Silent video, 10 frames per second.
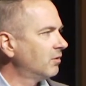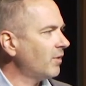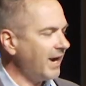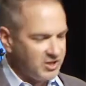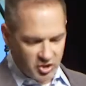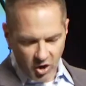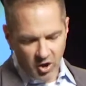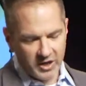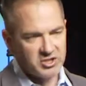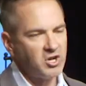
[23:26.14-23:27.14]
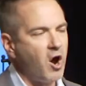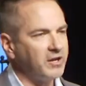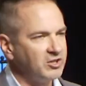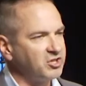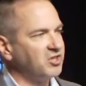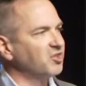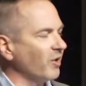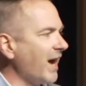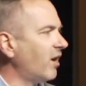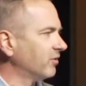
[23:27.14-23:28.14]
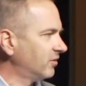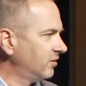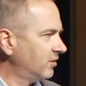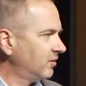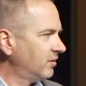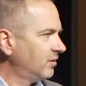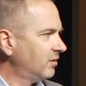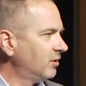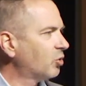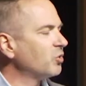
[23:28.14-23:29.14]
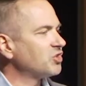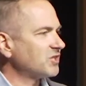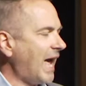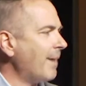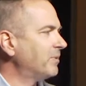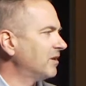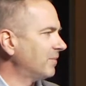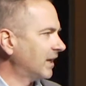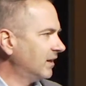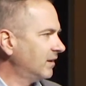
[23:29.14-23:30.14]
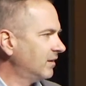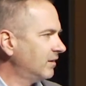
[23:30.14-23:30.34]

right? It's, crawl, it's talking to the ground. Look what just happened to me.